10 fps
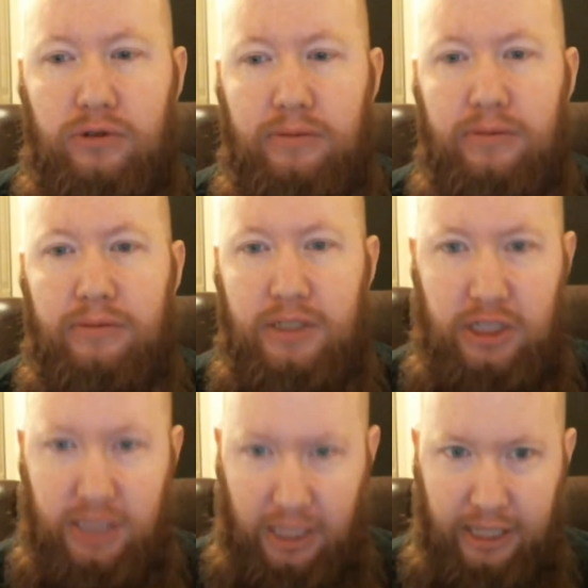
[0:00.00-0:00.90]
human. It's
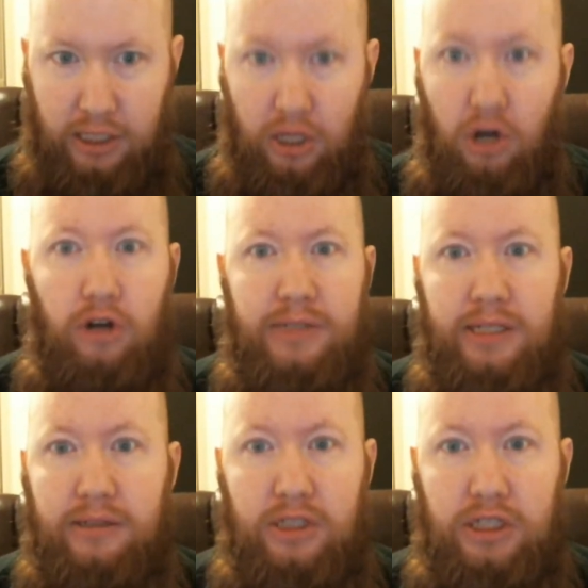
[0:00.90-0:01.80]
just the legs and the arms
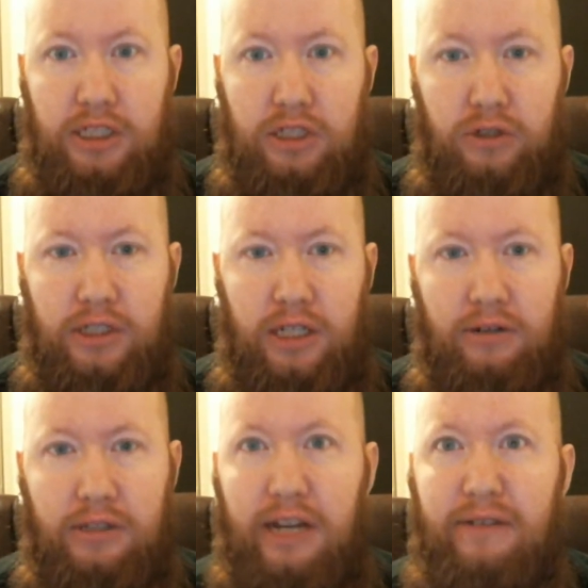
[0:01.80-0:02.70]
that just get stretched
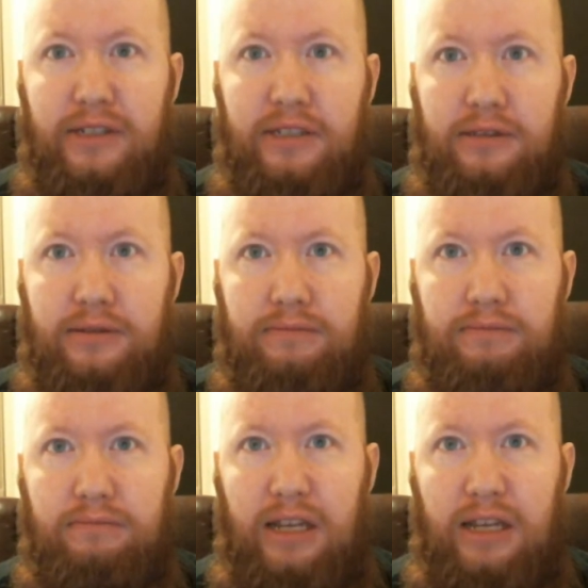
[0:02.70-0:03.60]
out. And kind of his
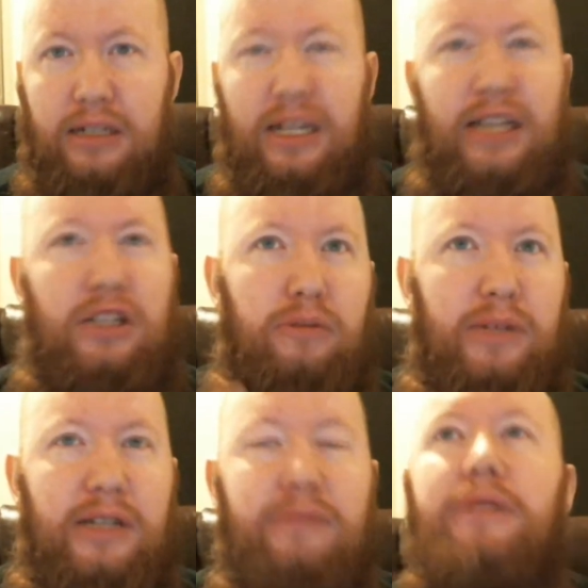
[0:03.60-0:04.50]
neck too a
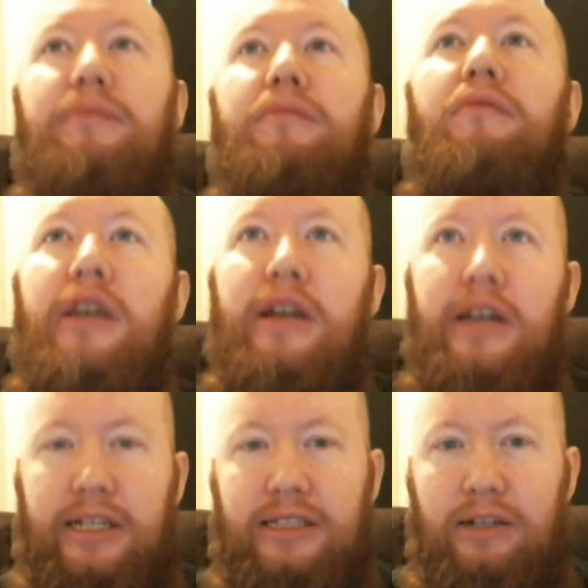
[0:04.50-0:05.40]
bit, but
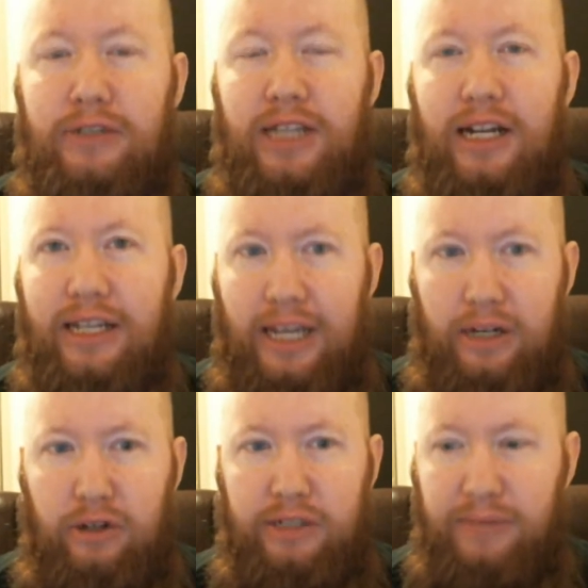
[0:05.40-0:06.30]
it was kind of like
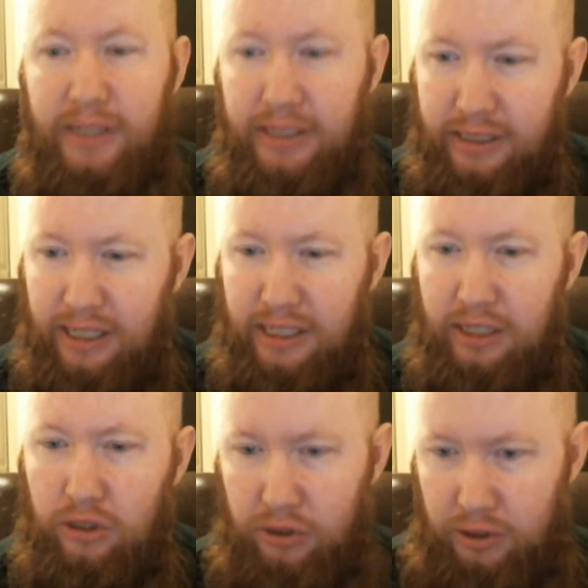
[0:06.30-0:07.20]
that creature, but a
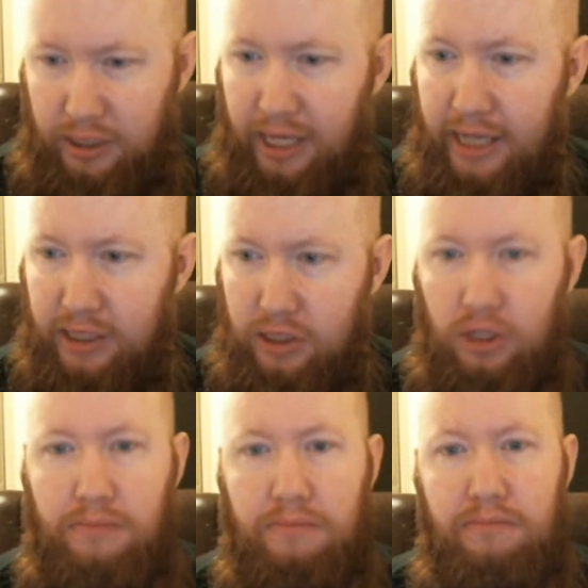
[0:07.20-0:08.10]
little not as
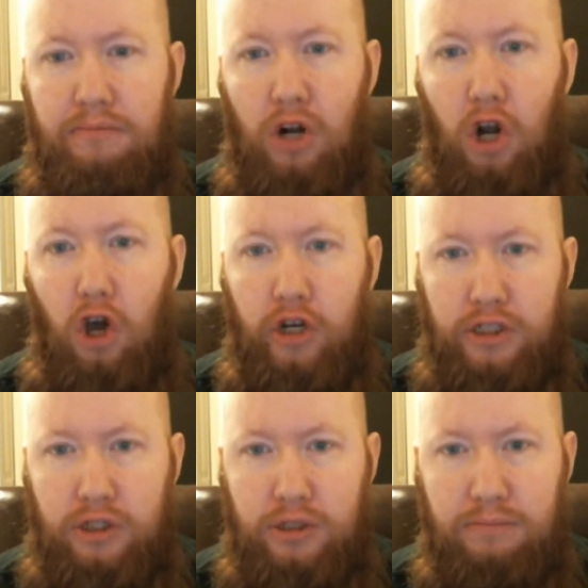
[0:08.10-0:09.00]
long
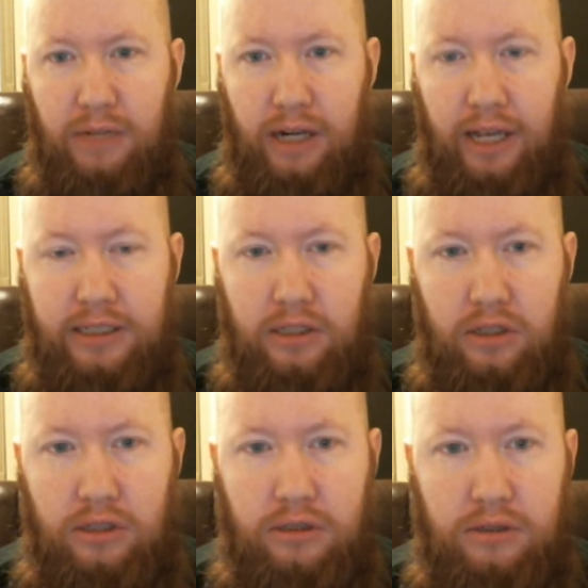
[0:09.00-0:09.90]
as legs
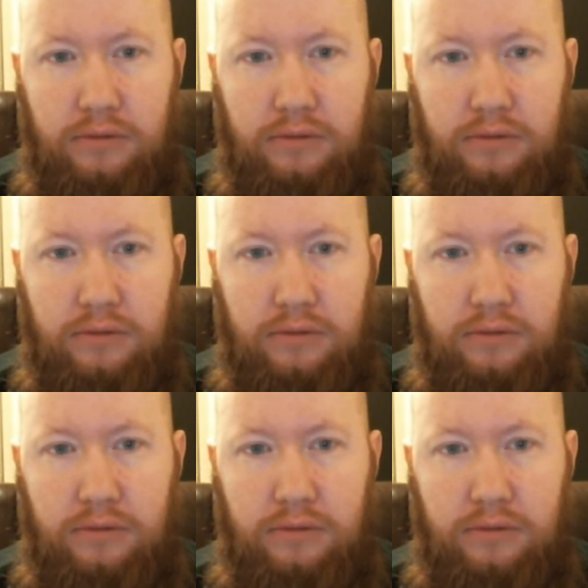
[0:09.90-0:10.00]
and